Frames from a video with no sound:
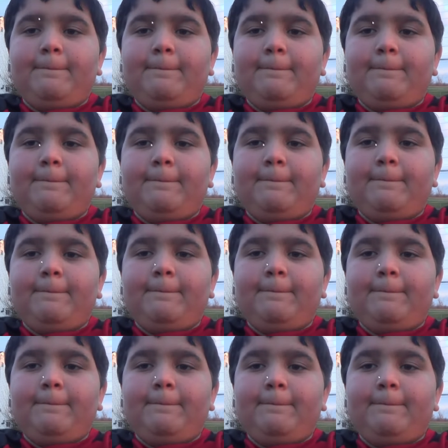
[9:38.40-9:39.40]

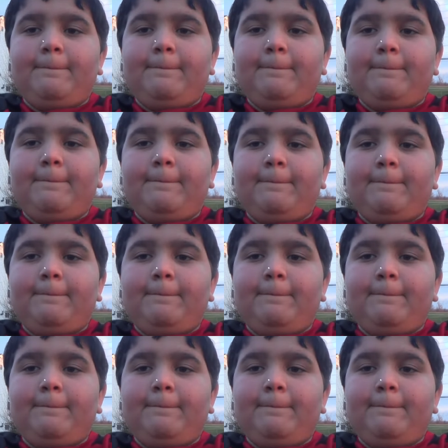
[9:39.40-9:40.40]

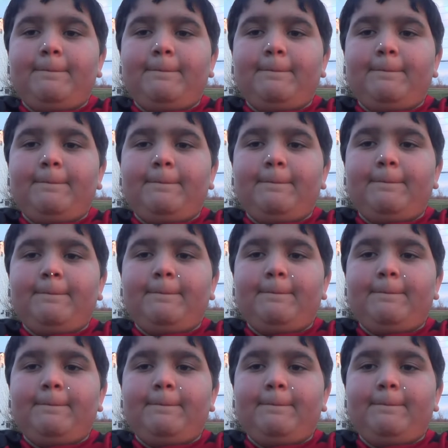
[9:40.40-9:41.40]

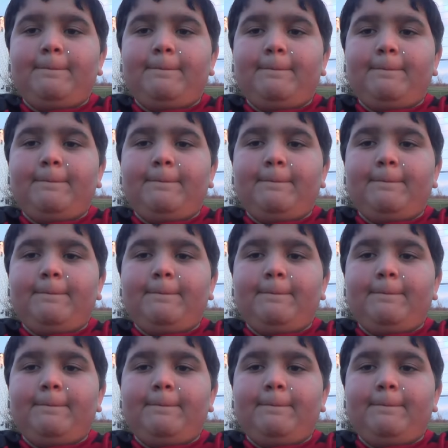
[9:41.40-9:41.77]
Nothing is said.